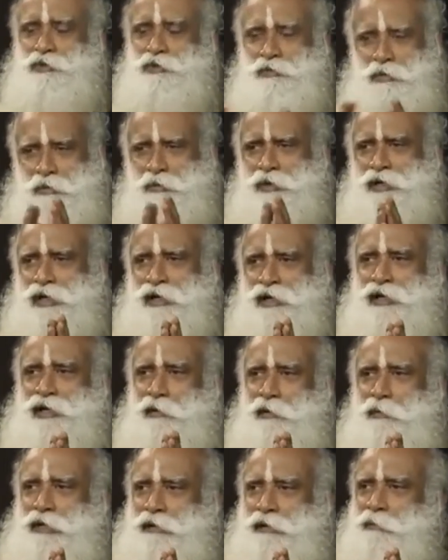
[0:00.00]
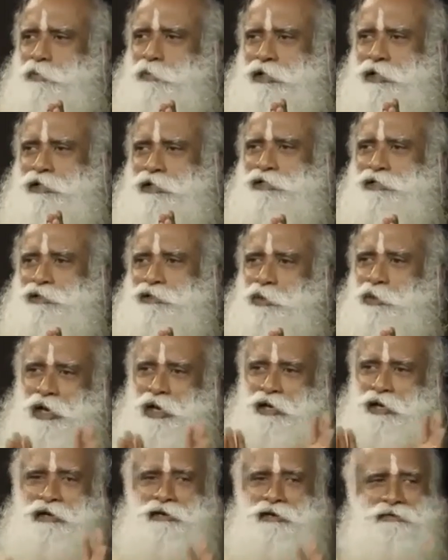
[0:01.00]
you may be in a little better place to
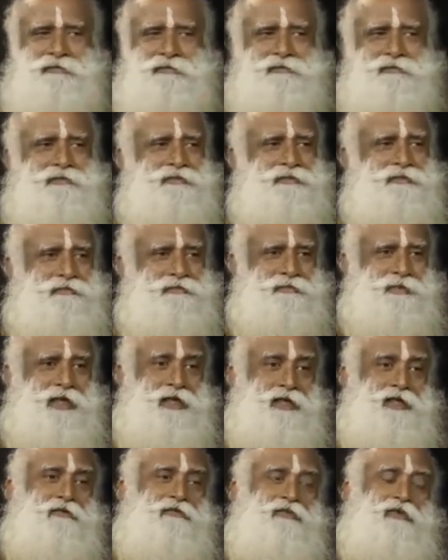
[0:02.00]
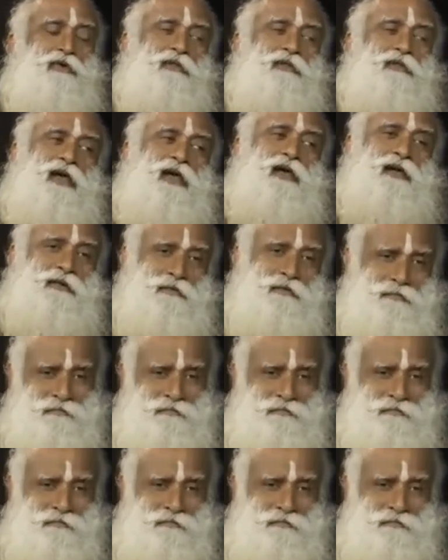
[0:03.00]
handle. That is if you're there.